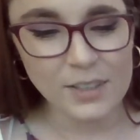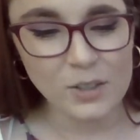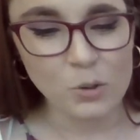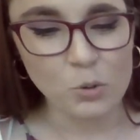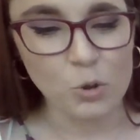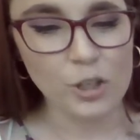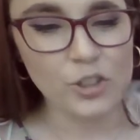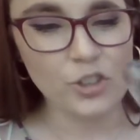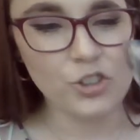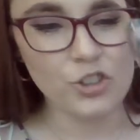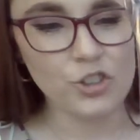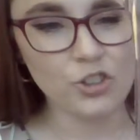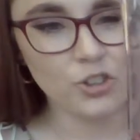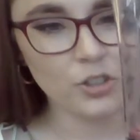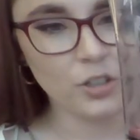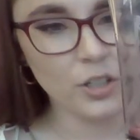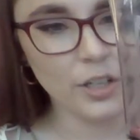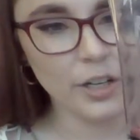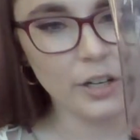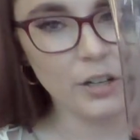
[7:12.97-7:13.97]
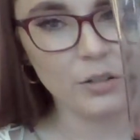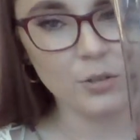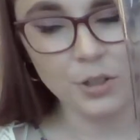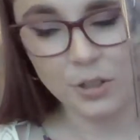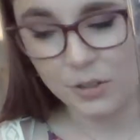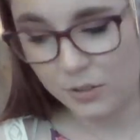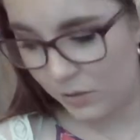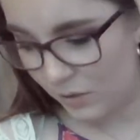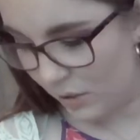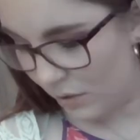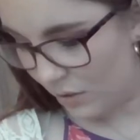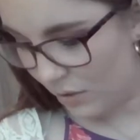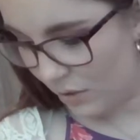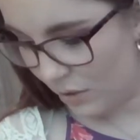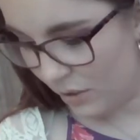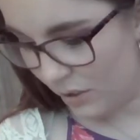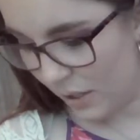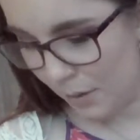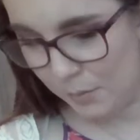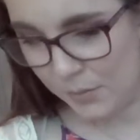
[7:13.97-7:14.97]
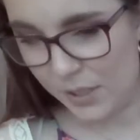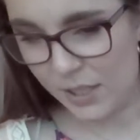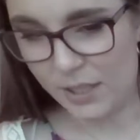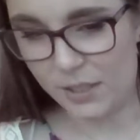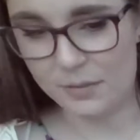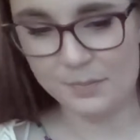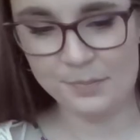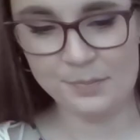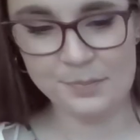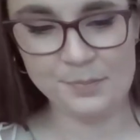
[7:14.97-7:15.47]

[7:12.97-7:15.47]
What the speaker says: which, you know, doesn't look that bad.